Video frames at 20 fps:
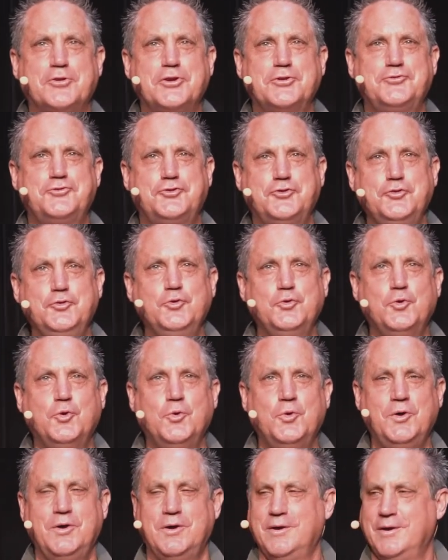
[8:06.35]
to
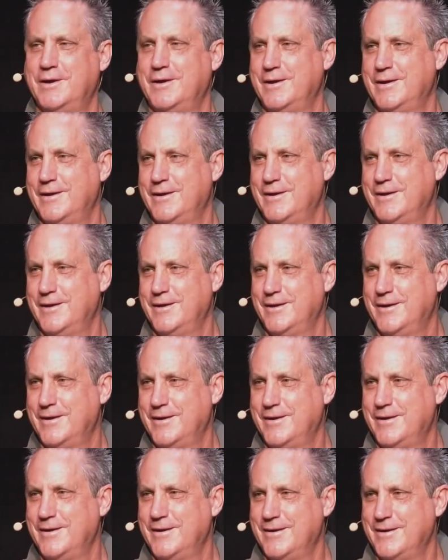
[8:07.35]
do,
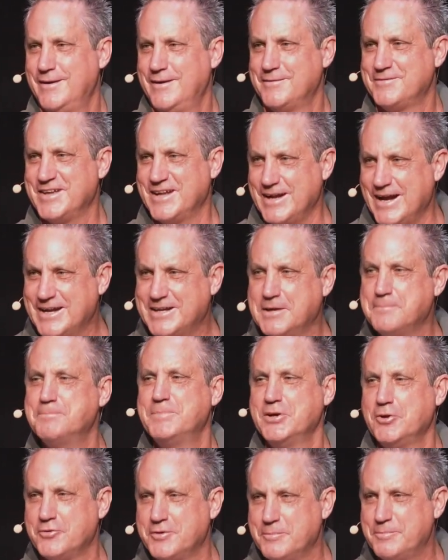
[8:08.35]
then I can
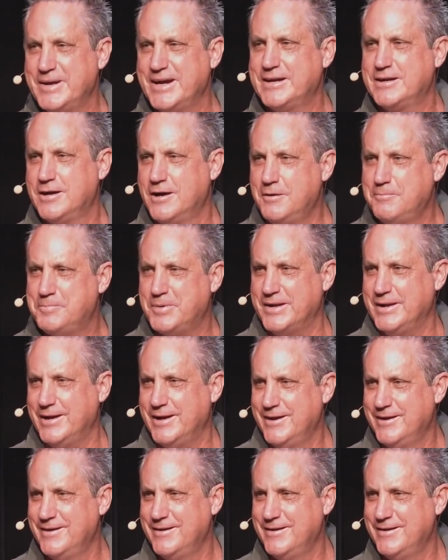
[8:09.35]
build a big company.